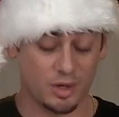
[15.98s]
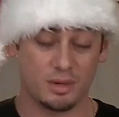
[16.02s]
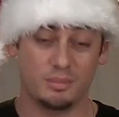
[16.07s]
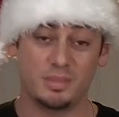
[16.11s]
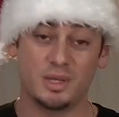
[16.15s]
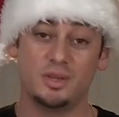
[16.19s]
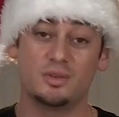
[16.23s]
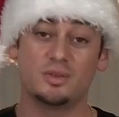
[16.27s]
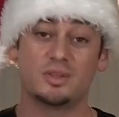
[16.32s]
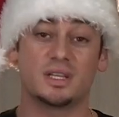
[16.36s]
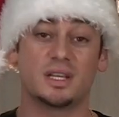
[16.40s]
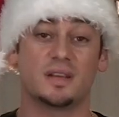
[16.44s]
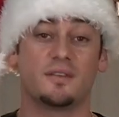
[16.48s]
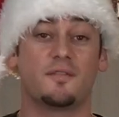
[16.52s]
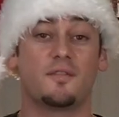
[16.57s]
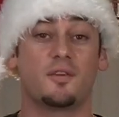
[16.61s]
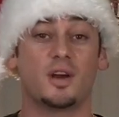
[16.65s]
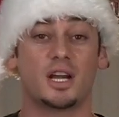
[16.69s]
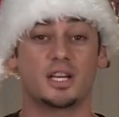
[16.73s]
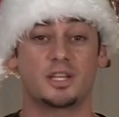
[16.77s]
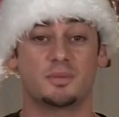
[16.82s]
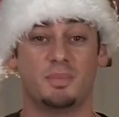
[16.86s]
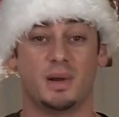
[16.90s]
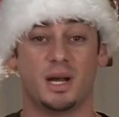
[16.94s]
We're gonna be using
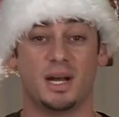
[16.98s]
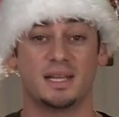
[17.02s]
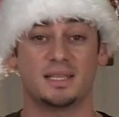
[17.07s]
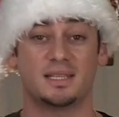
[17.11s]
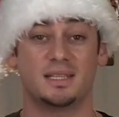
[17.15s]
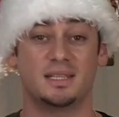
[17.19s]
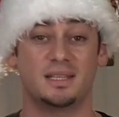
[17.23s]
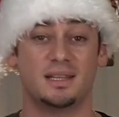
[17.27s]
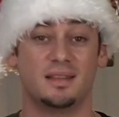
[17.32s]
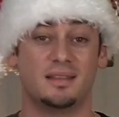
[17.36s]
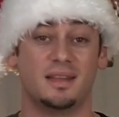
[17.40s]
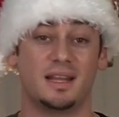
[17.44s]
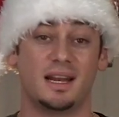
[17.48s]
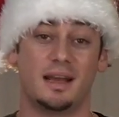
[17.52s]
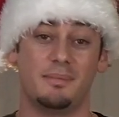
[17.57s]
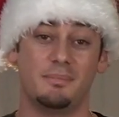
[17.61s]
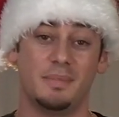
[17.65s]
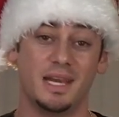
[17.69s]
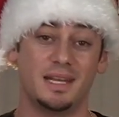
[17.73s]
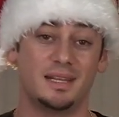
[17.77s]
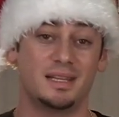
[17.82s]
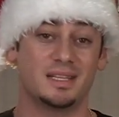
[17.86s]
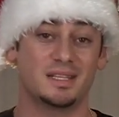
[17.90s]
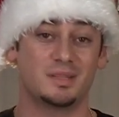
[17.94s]
fresh pasta that I
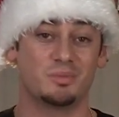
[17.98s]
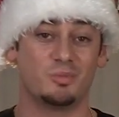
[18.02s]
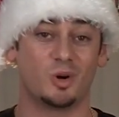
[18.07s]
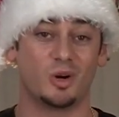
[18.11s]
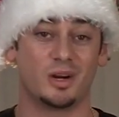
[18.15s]
made this